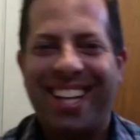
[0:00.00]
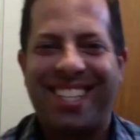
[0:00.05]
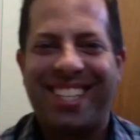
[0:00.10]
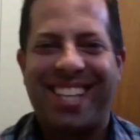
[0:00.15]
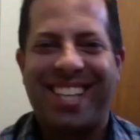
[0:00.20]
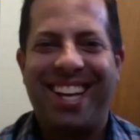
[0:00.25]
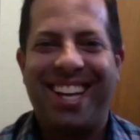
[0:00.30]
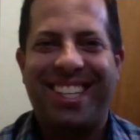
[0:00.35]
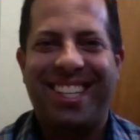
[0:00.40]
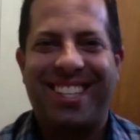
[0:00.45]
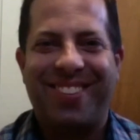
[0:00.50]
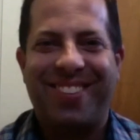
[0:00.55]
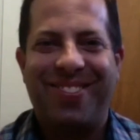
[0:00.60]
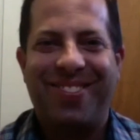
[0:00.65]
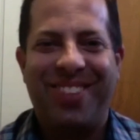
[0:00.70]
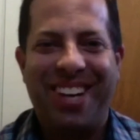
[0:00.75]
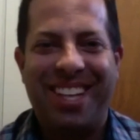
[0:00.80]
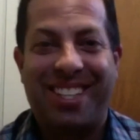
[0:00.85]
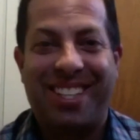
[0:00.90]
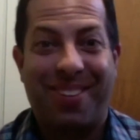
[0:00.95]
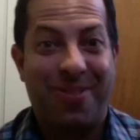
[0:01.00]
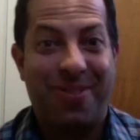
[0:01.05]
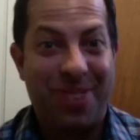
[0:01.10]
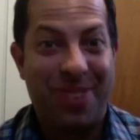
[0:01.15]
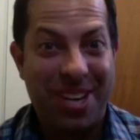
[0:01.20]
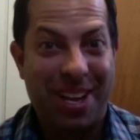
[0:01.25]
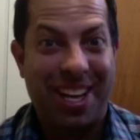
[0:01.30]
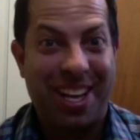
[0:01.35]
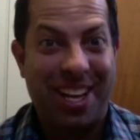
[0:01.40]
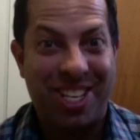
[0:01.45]
a
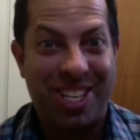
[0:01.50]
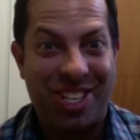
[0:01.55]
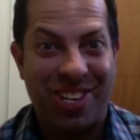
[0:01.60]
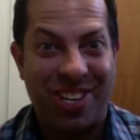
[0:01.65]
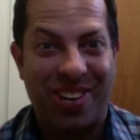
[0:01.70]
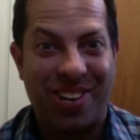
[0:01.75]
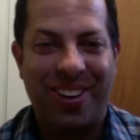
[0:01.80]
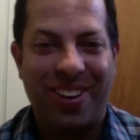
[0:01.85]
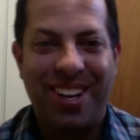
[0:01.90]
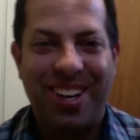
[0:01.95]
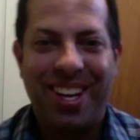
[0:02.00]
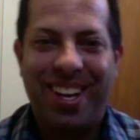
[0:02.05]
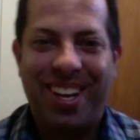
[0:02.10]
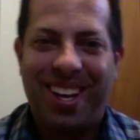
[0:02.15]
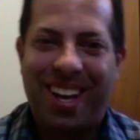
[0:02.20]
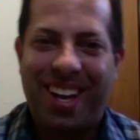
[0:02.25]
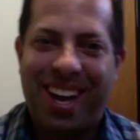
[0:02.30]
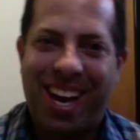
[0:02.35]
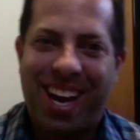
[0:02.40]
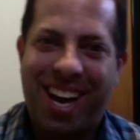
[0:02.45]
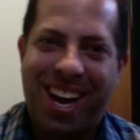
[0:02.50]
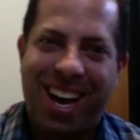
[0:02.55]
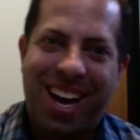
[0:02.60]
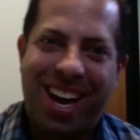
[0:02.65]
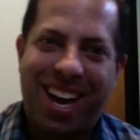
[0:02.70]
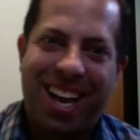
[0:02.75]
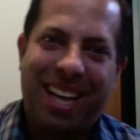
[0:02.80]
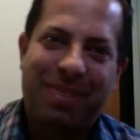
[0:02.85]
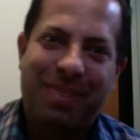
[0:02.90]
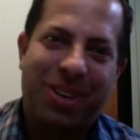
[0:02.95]
real issue.
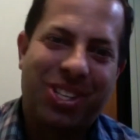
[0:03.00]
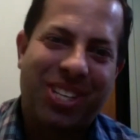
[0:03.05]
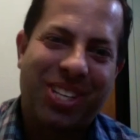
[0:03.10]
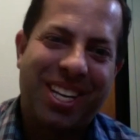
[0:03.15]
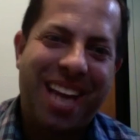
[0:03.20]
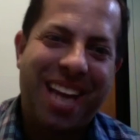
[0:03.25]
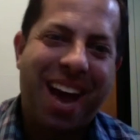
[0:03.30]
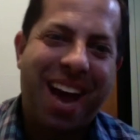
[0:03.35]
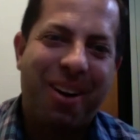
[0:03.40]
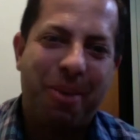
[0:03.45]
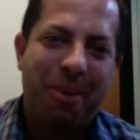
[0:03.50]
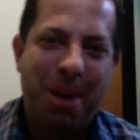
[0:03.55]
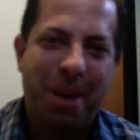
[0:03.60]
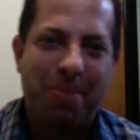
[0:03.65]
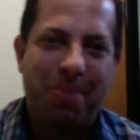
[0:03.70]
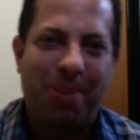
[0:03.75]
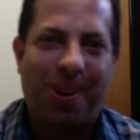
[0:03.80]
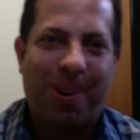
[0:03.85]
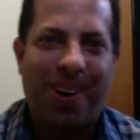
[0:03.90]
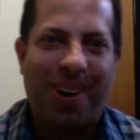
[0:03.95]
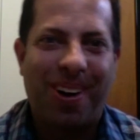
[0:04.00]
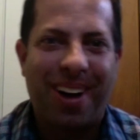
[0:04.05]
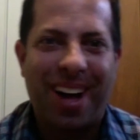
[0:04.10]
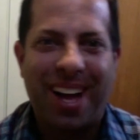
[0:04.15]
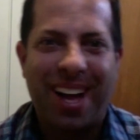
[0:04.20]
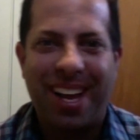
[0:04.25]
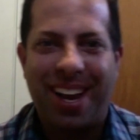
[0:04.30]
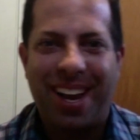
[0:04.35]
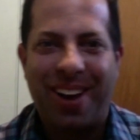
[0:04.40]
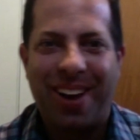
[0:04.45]
And especially now when people,
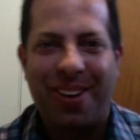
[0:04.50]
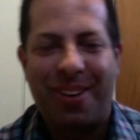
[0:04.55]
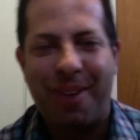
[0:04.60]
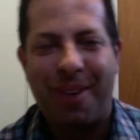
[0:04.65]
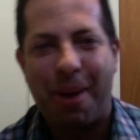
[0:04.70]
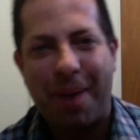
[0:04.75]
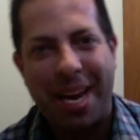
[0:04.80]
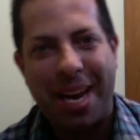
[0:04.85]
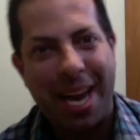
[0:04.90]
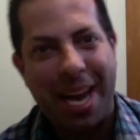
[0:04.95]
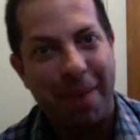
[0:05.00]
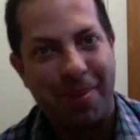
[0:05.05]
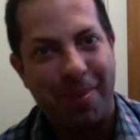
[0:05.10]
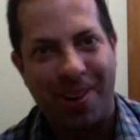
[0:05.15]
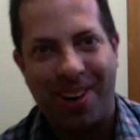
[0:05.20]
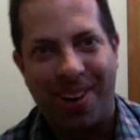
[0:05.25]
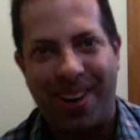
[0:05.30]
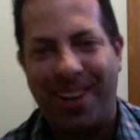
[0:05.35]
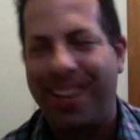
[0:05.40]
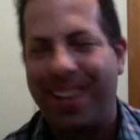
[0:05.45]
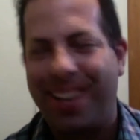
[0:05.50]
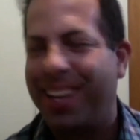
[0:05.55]
around my neighborhood,